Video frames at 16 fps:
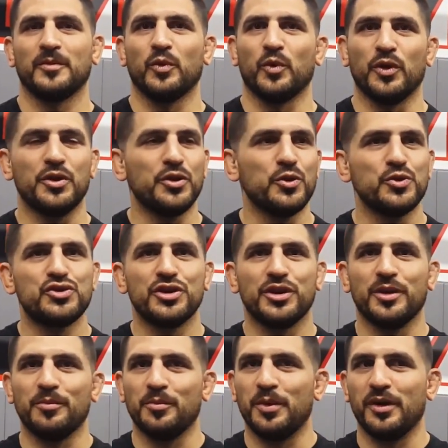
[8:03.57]
We're now, a new
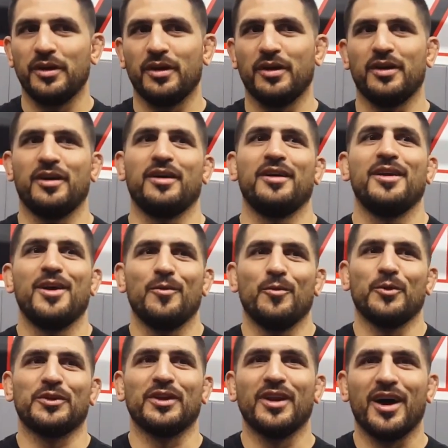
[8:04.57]
gym, but
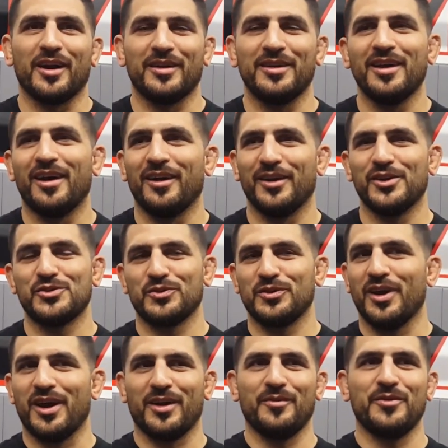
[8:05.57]
with a lot of knowledge, a
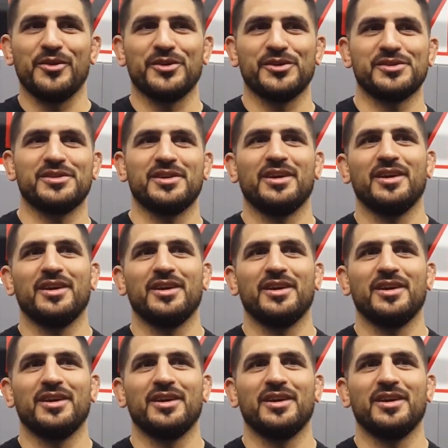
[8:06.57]
lot of years.